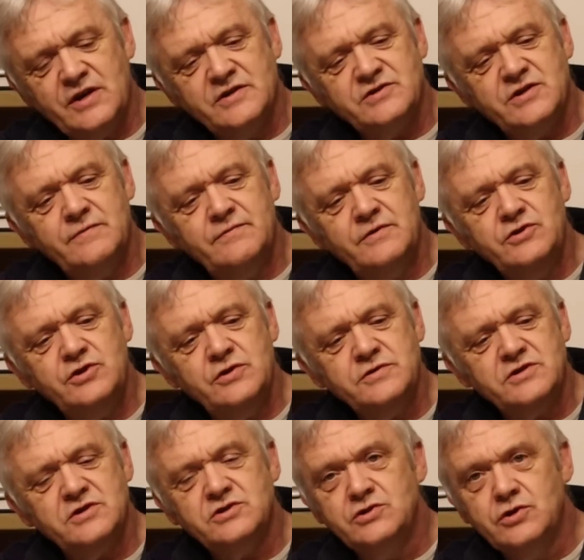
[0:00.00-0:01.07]
thing is it
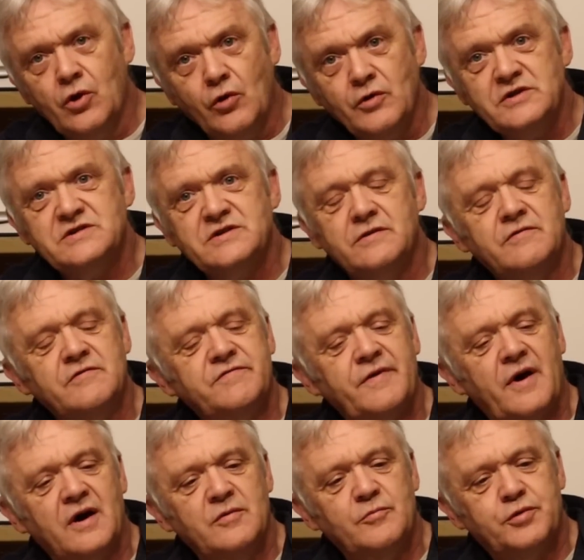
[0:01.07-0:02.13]
reduces noise and
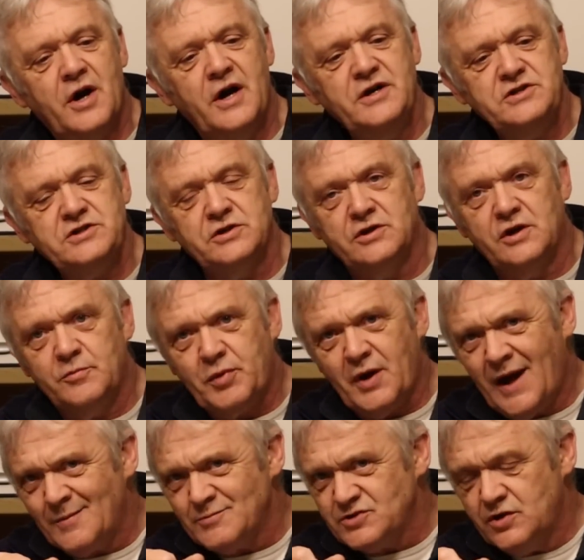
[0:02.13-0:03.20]
vibration, and
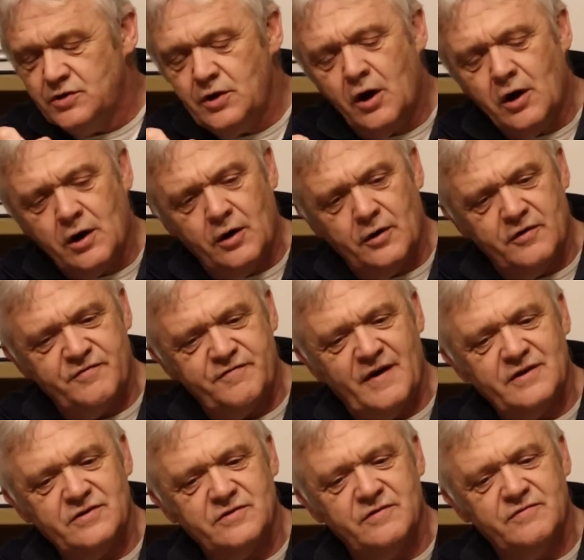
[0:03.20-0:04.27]
perhaps a knock-on
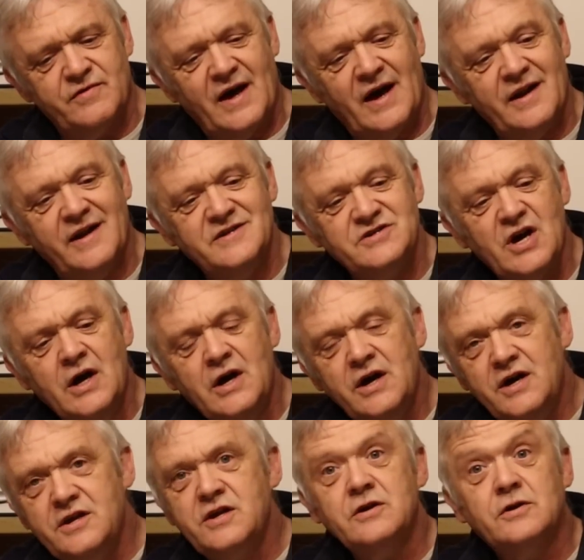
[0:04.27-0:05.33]
effect of that is
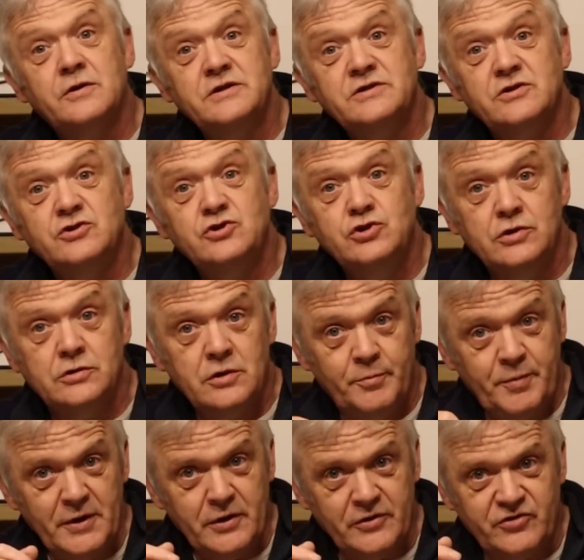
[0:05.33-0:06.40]
it increases
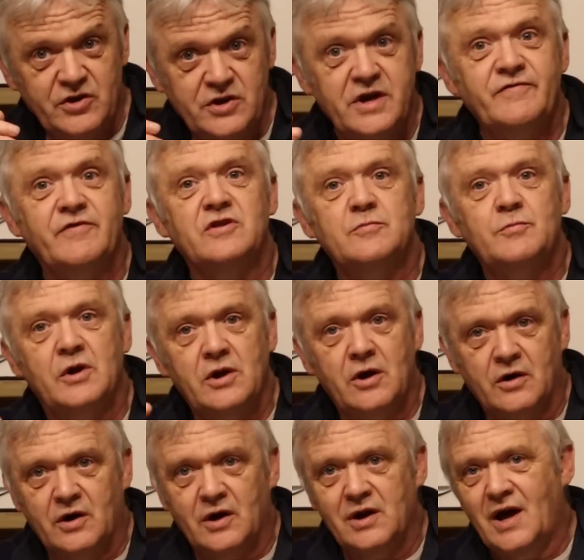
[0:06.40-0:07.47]
durability, giving them a
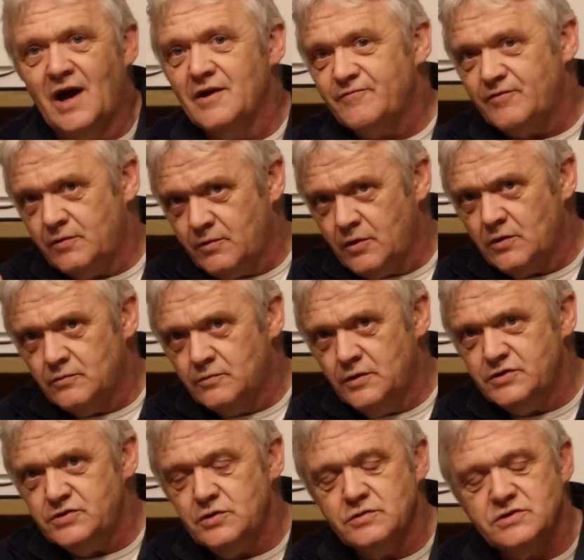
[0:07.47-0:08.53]
longer life and
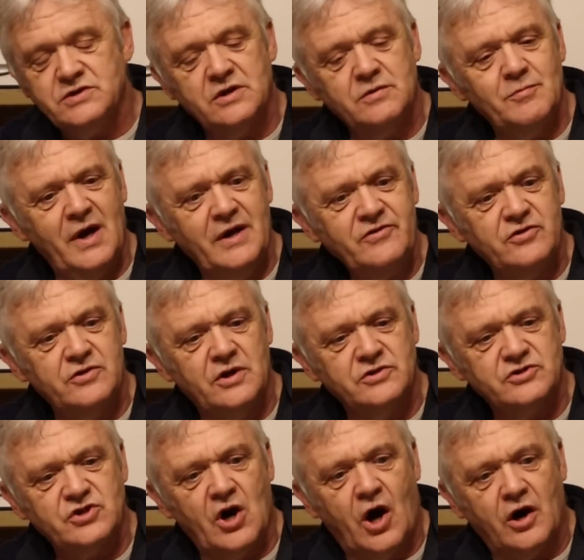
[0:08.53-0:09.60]
reducing maintenance